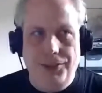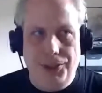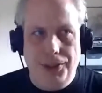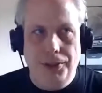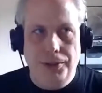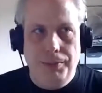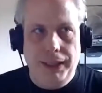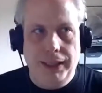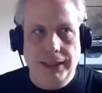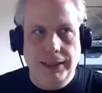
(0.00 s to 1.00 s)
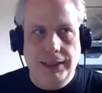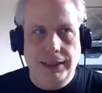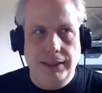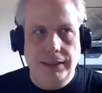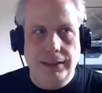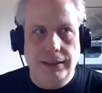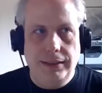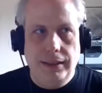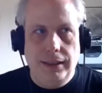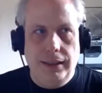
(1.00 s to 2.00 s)
true because
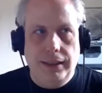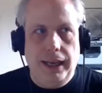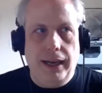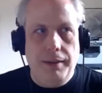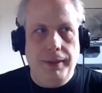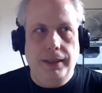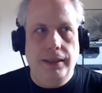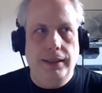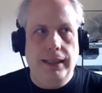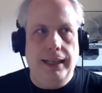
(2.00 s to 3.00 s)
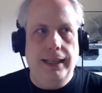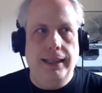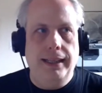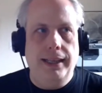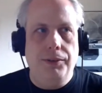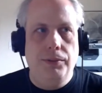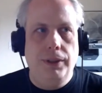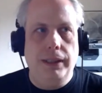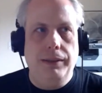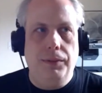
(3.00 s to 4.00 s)
yeah, I mean, and that, that's
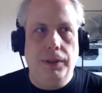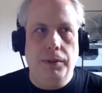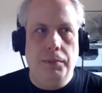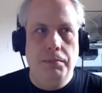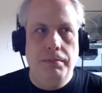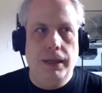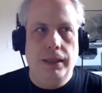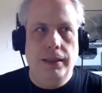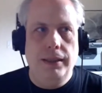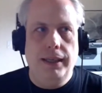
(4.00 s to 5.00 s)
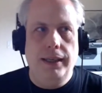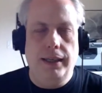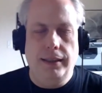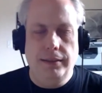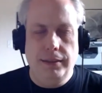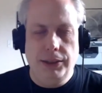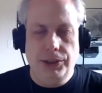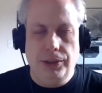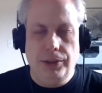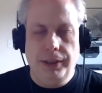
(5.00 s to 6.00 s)
really what many of the uh, the
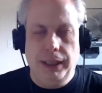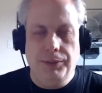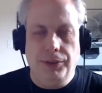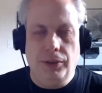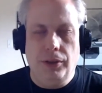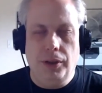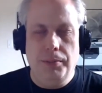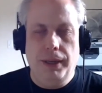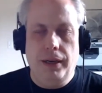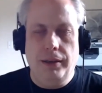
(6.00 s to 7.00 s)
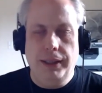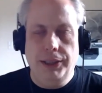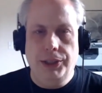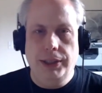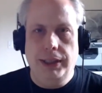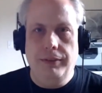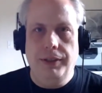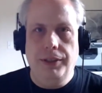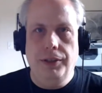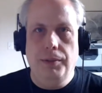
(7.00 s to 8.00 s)
solo games are all about is just
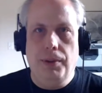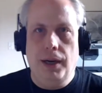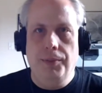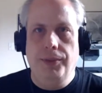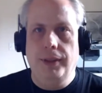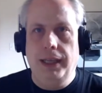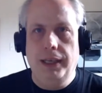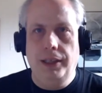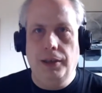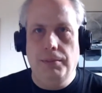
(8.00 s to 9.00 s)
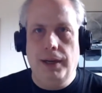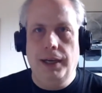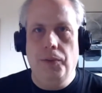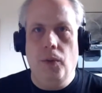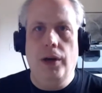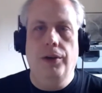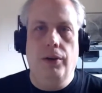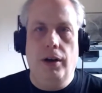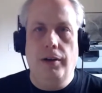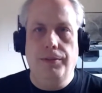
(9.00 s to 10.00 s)
giving you the prompts and letting your mind
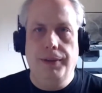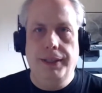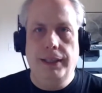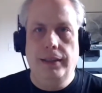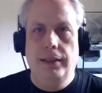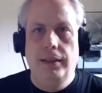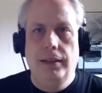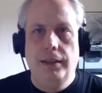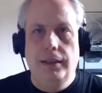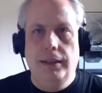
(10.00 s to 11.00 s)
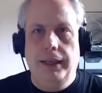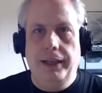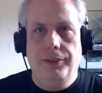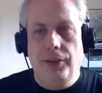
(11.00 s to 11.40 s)
wander off with it. And